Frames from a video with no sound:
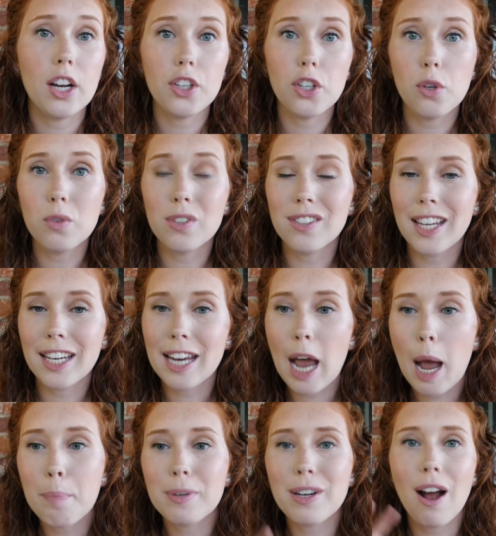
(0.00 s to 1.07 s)
got used is they
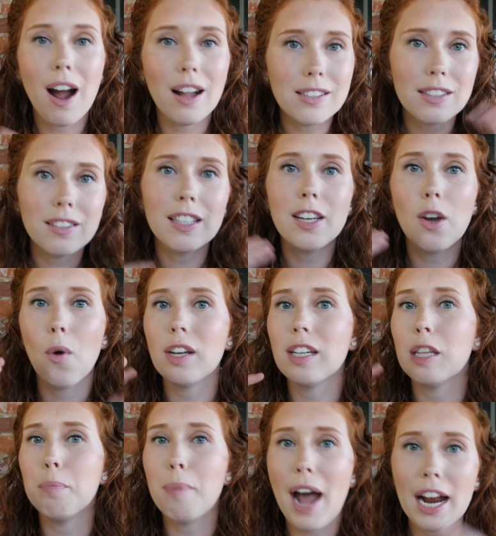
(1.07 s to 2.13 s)
kept constantly going
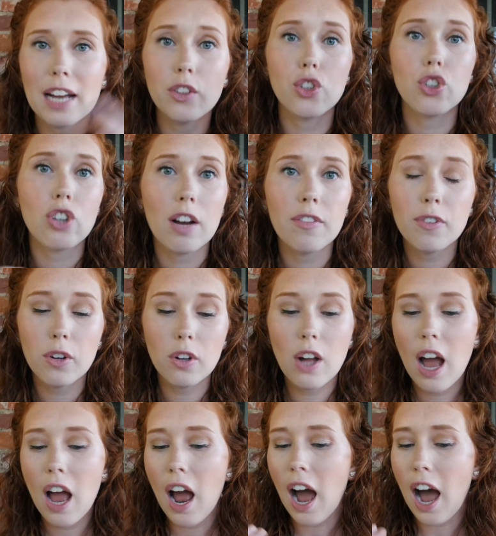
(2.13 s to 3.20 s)
to the back of the
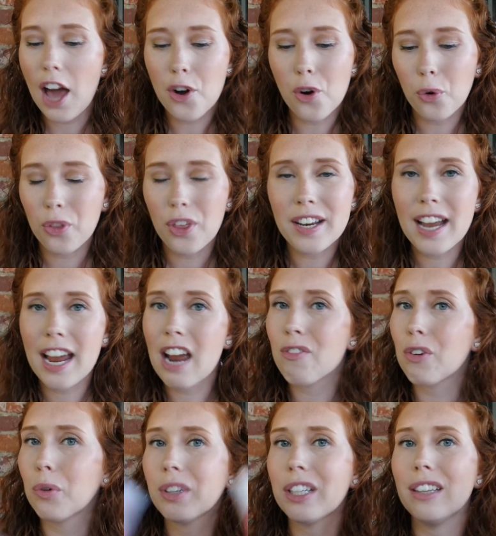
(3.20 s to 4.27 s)
shuffle. I don't think I
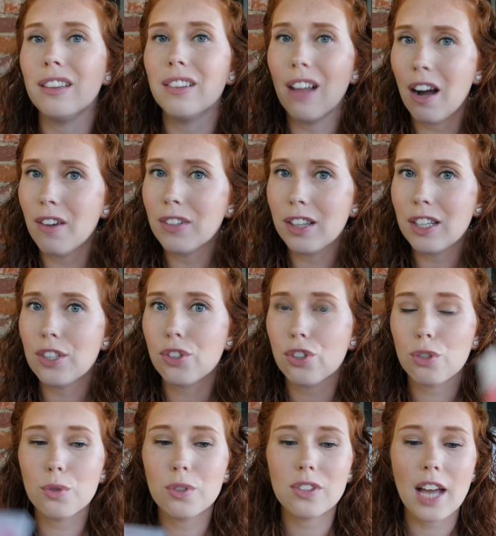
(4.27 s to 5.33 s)
ever really loved these
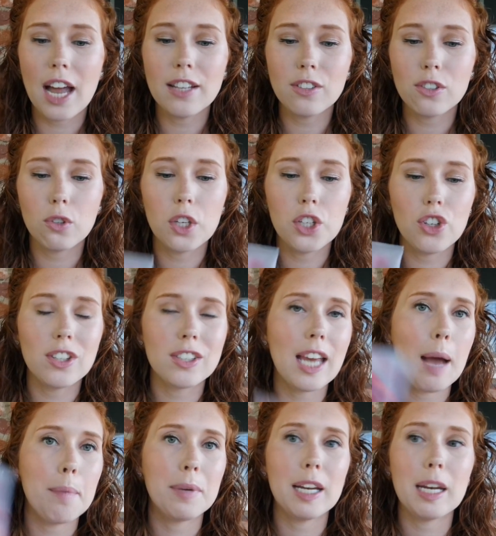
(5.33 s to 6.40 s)
two scents. So they just
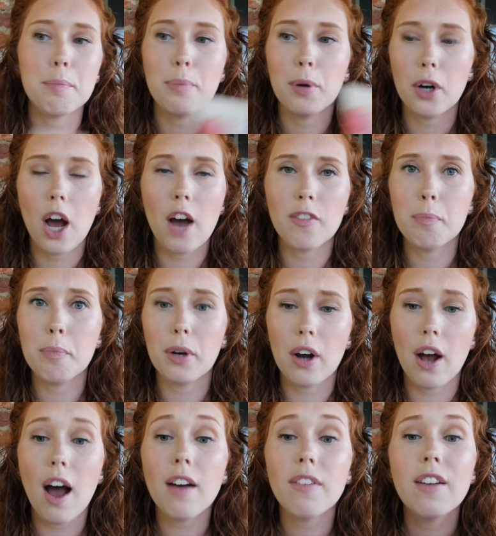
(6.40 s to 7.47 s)
kept getting put off and put
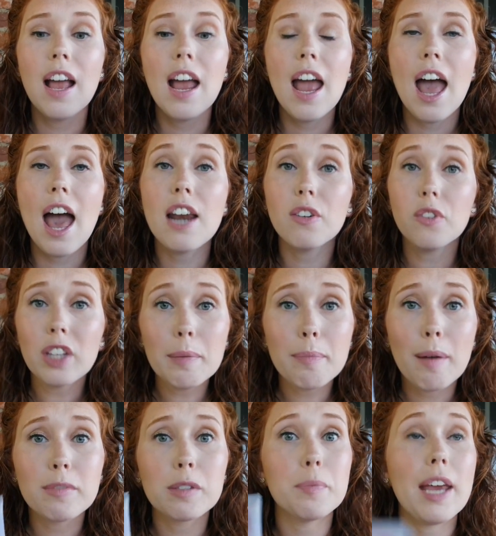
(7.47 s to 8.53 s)
off. And it really
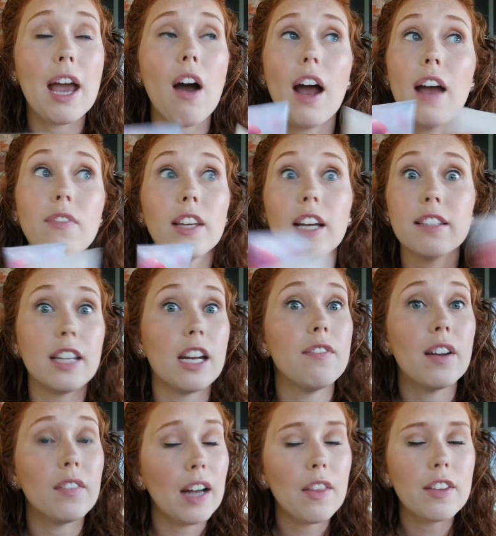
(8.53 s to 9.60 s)
bums me out. Like I said, I've
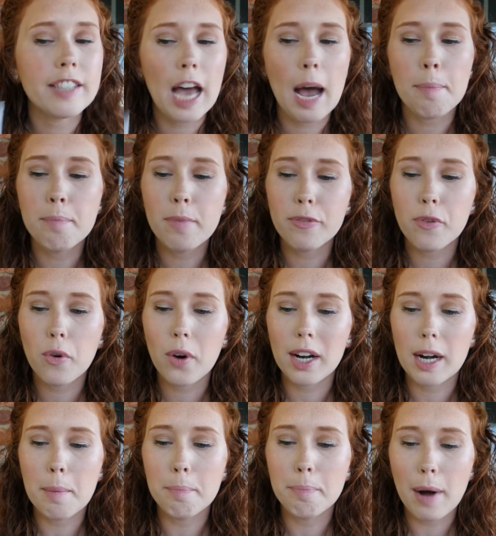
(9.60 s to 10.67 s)
never had this happen before
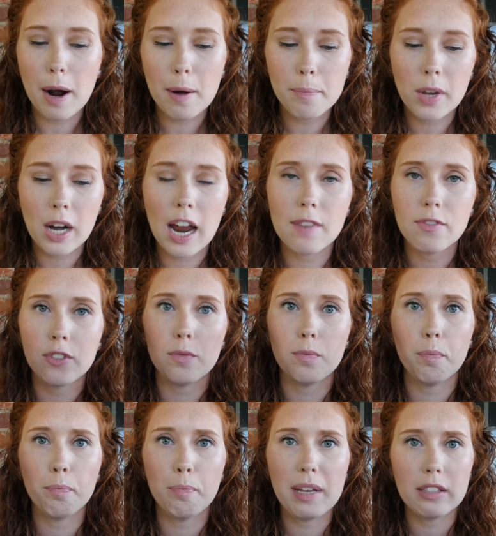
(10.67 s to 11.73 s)
and I'm bummed that I have to
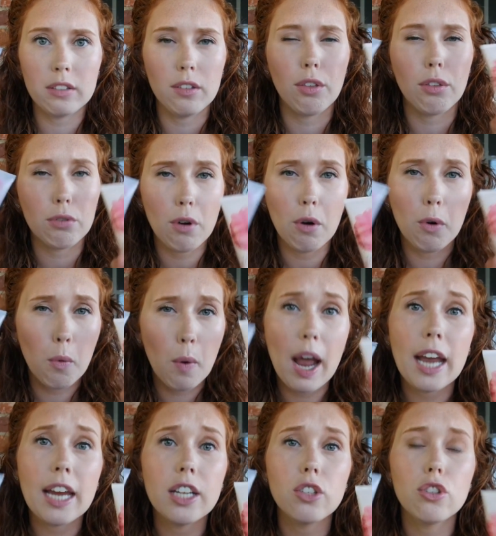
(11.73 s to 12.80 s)
basically throw
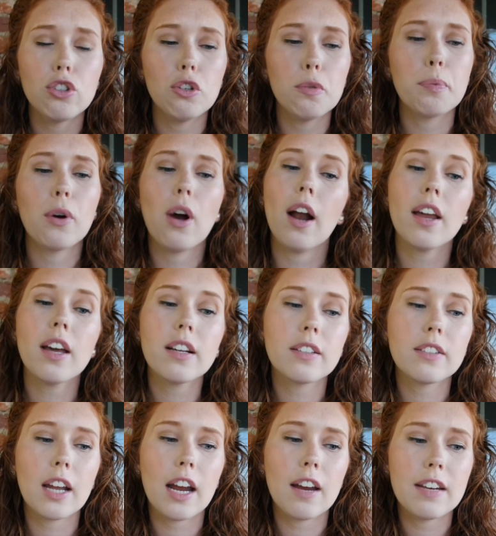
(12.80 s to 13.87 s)
away two
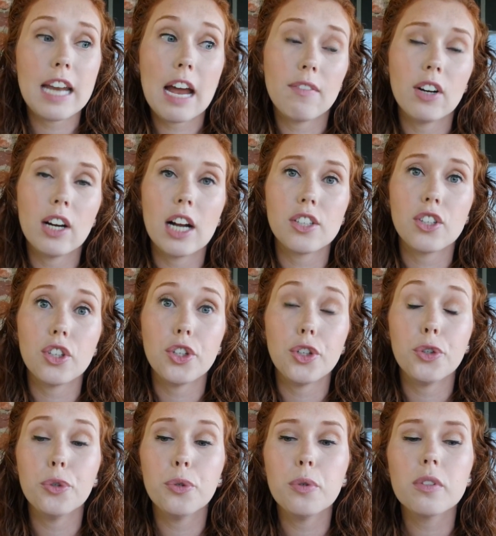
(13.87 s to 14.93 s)
products that I never got to
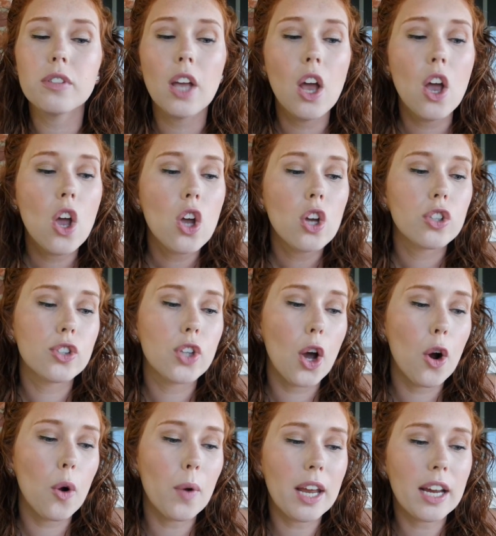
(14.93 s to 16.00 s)
use.
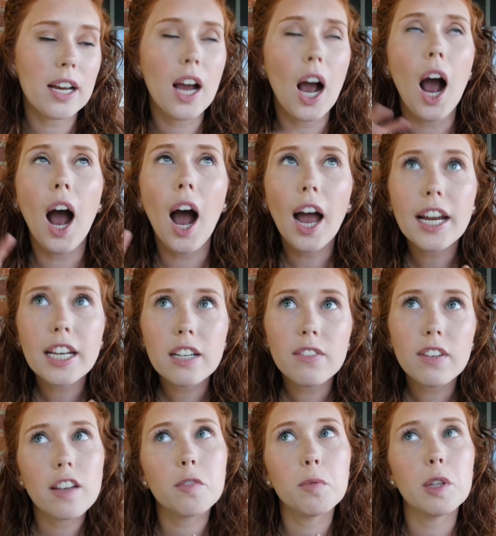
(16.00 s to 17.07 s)
So it kind
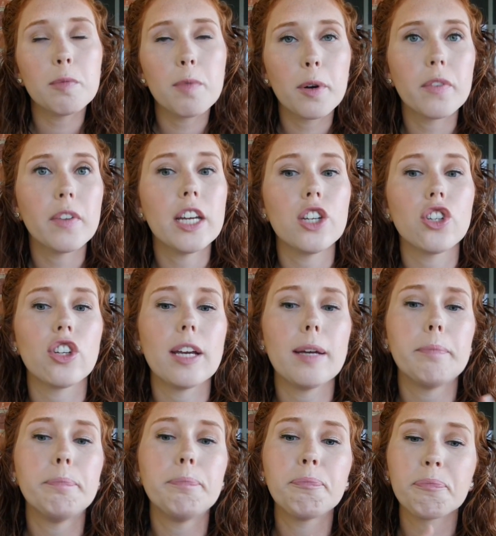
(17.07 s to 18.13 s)
of gives me the
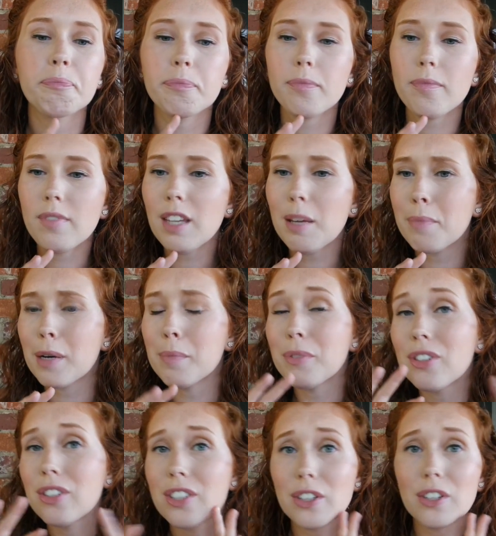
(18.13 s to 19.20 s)
motivation, but I'm
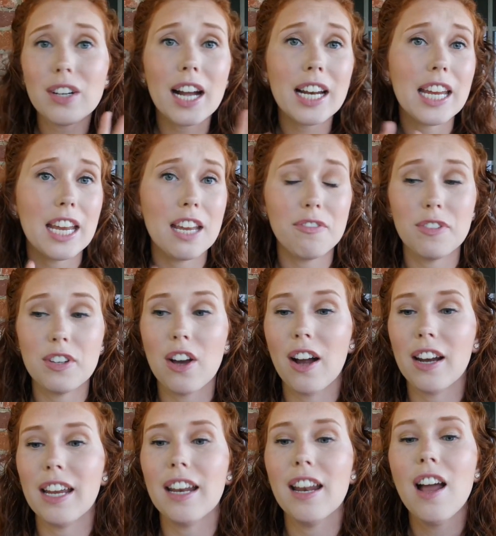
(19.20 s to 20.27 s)
still kind of iffy
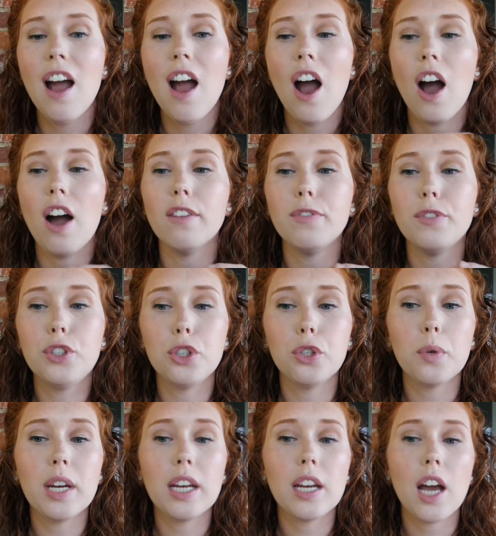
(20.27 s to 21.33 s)
on it, of
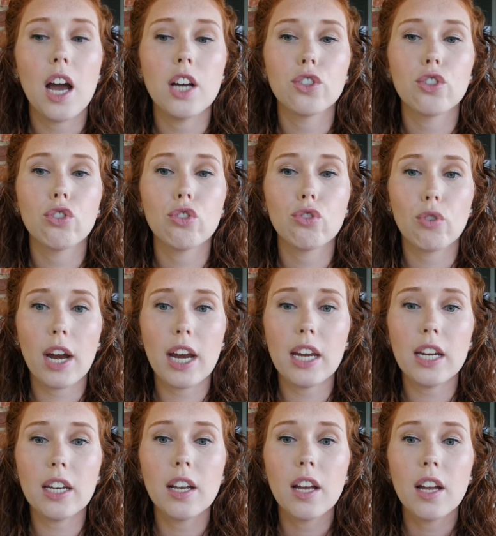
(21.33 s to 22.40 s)
doing a
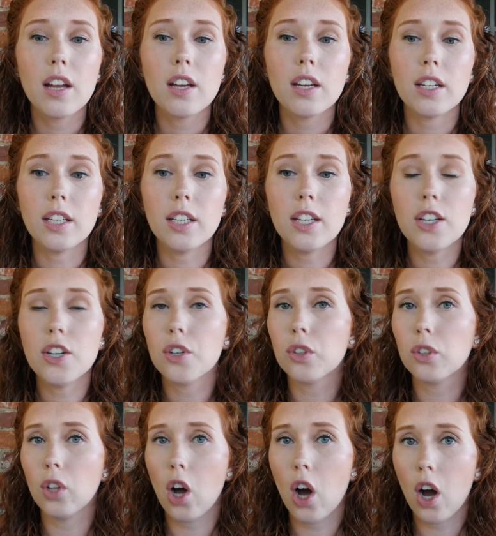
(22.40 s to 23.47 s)
straight
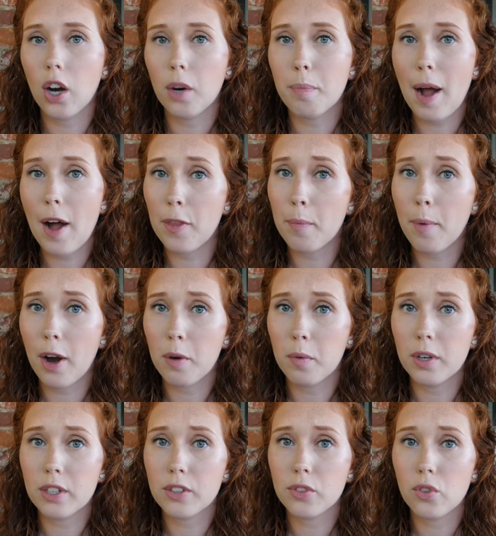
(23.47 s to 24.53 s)
year-long Bath & Body
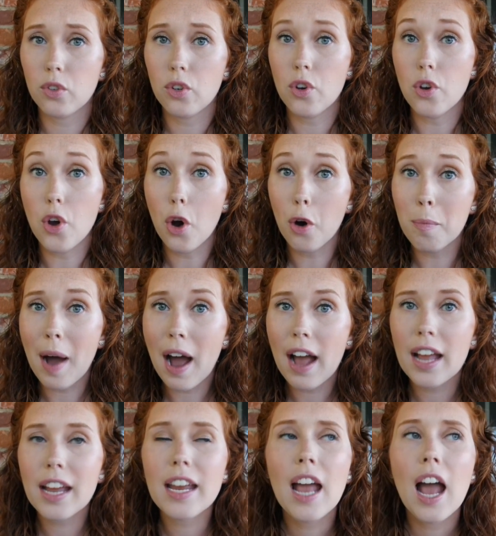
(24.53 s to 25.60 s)
Works
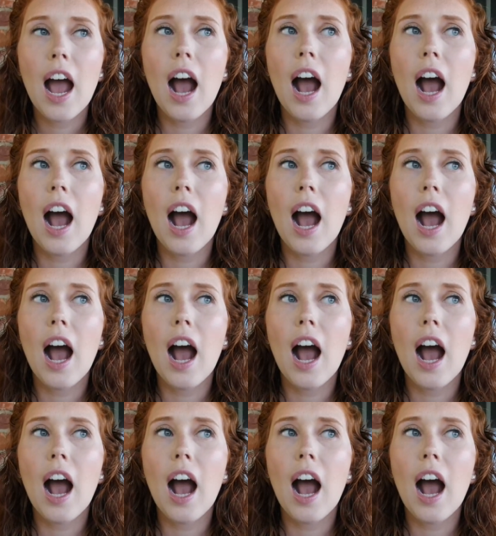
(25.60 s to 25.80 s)
no-buy.